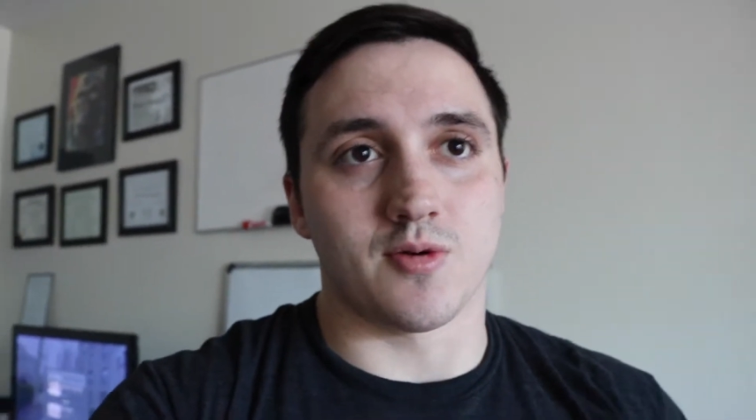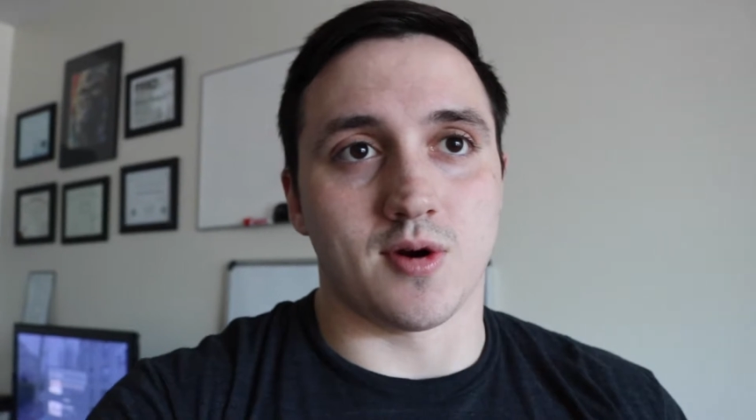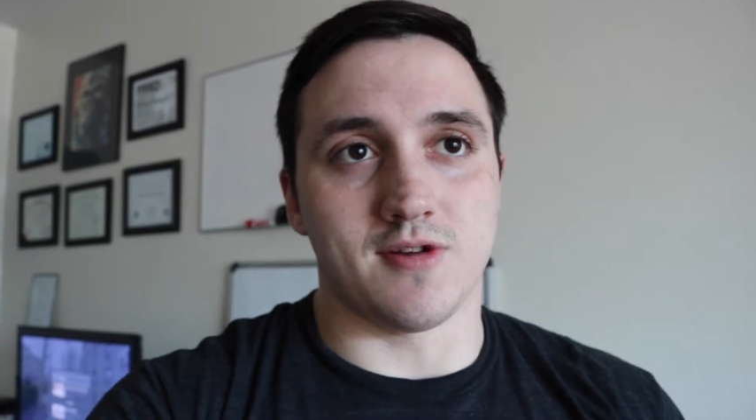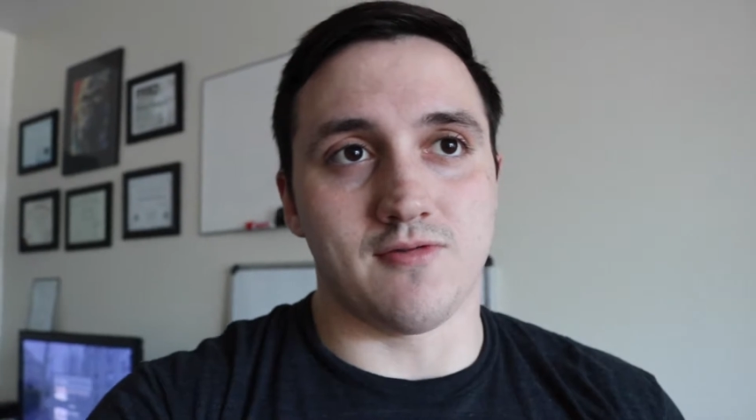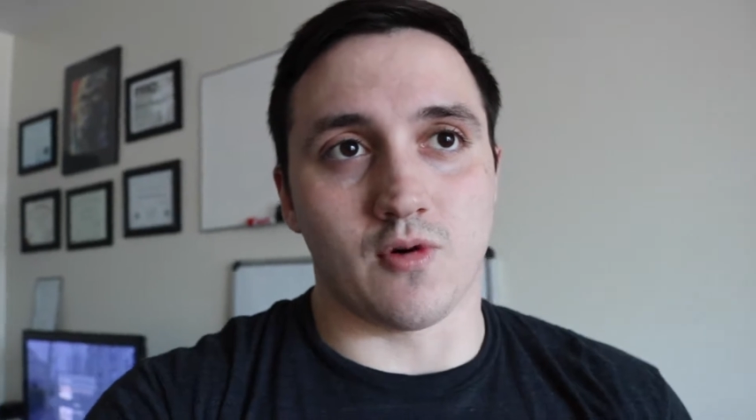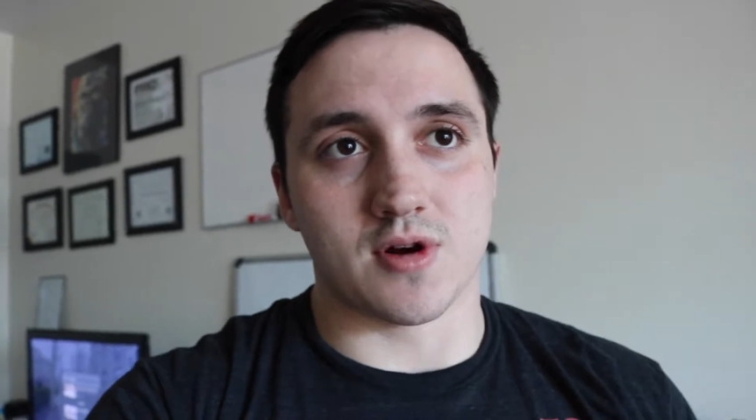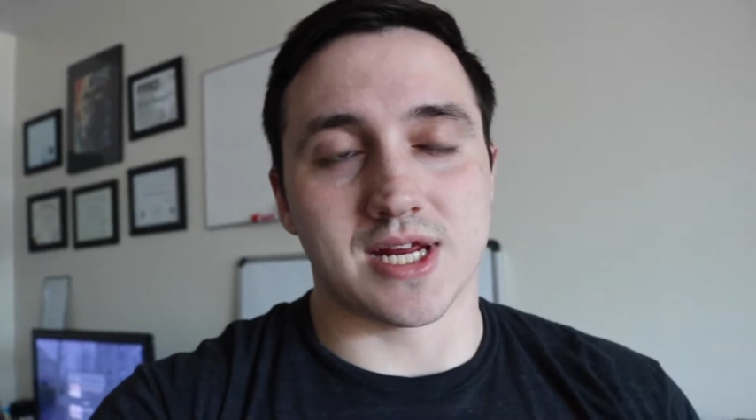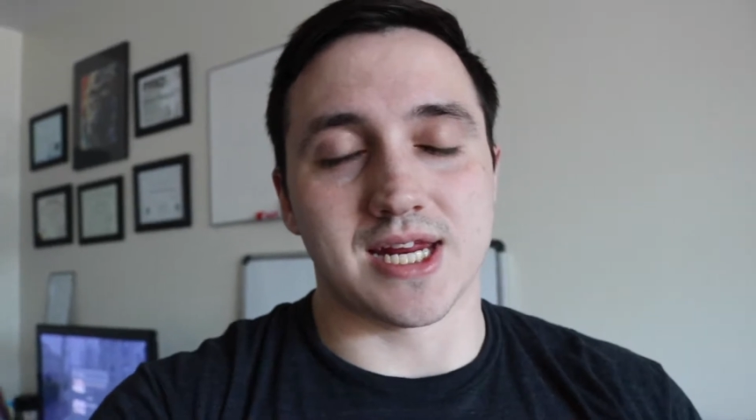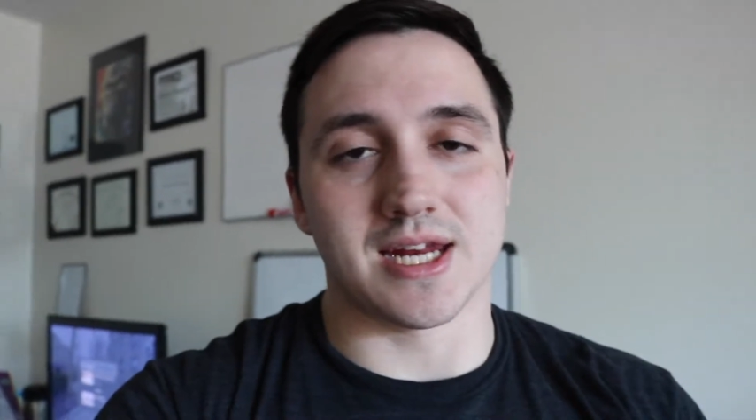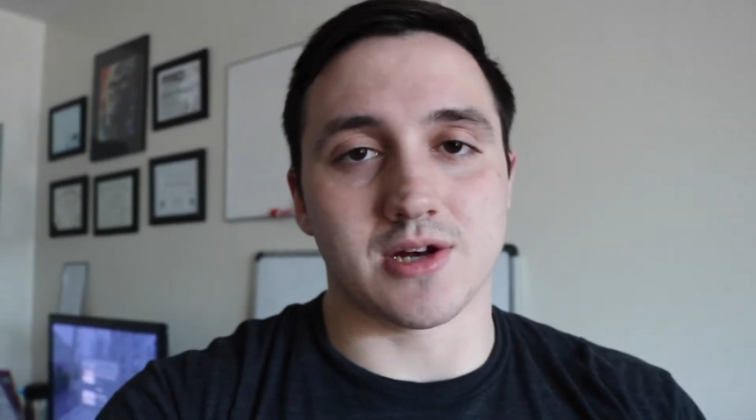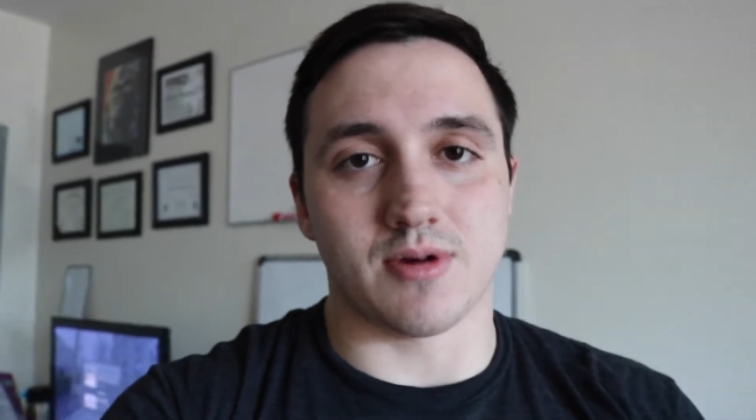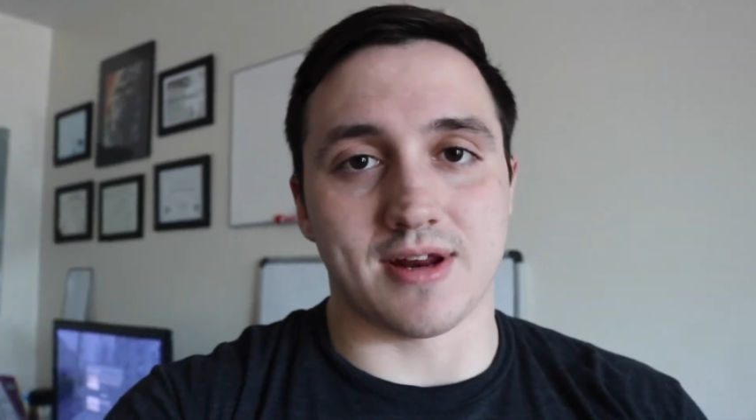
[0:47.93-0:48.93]

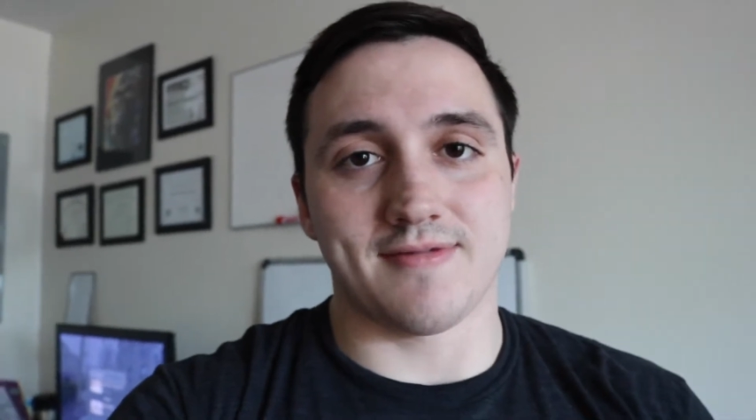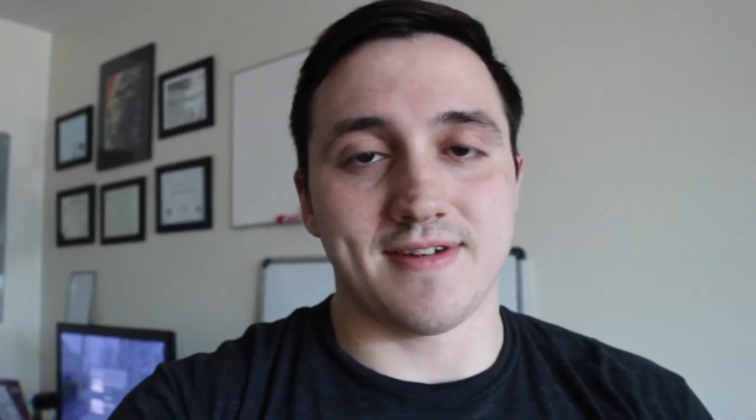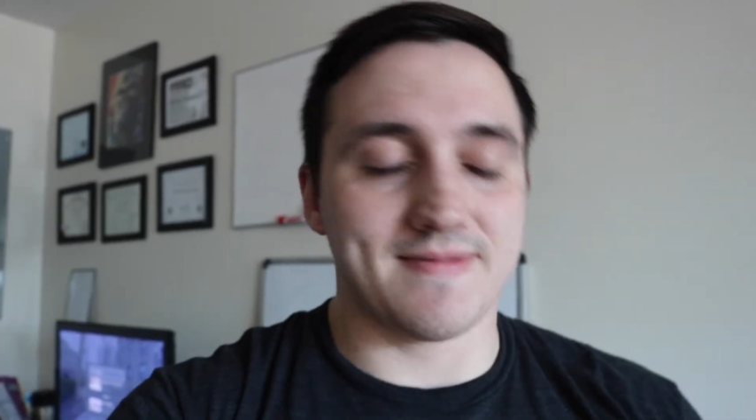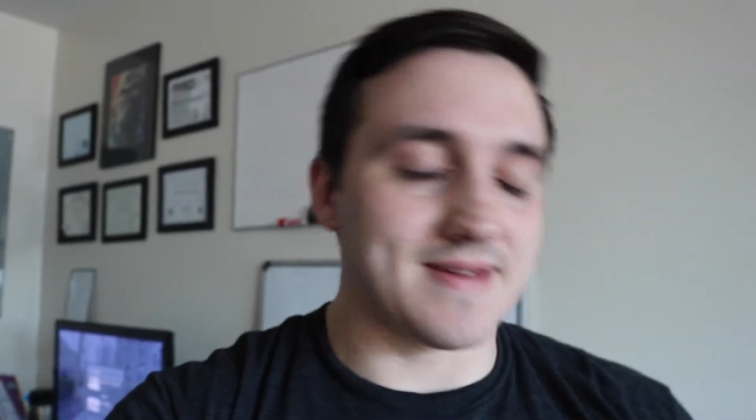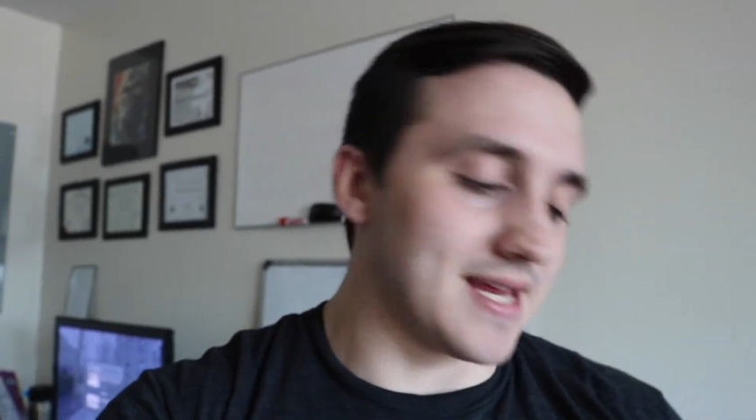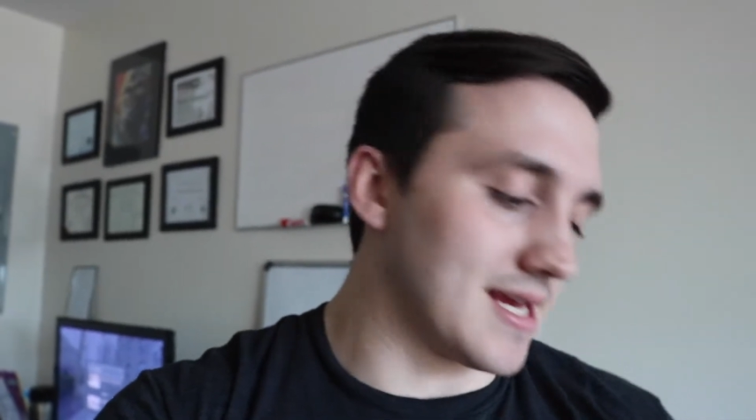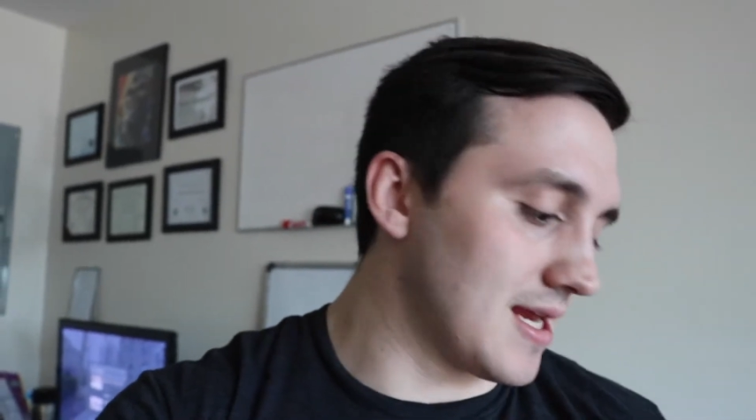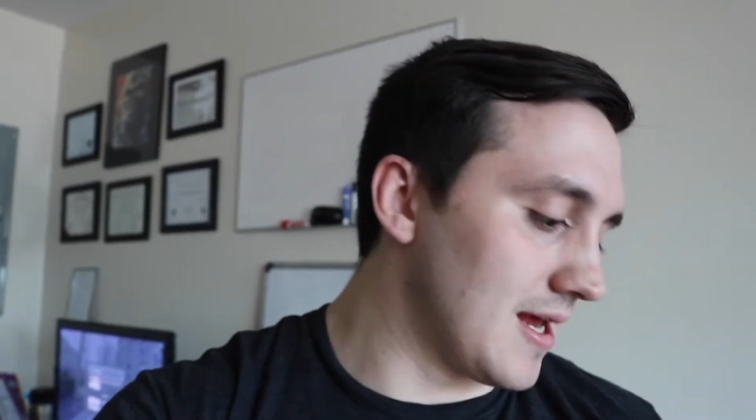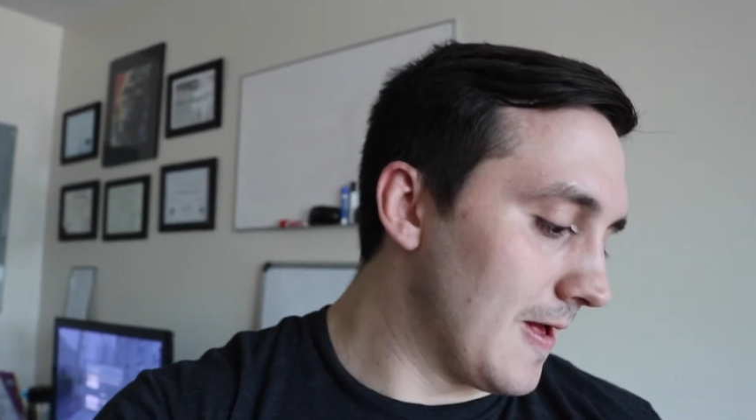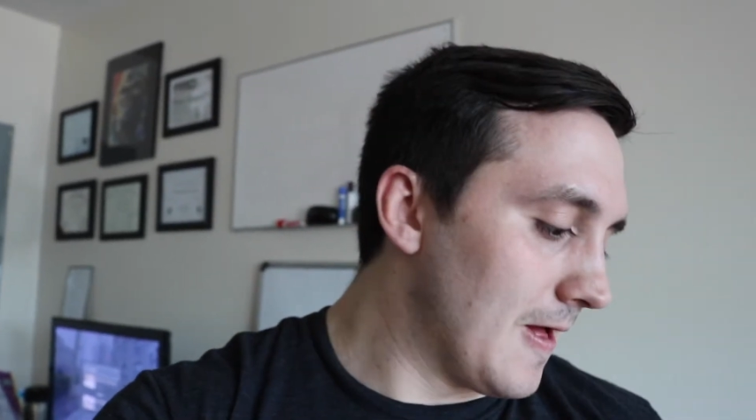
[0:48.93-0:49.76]
2014 and 2015.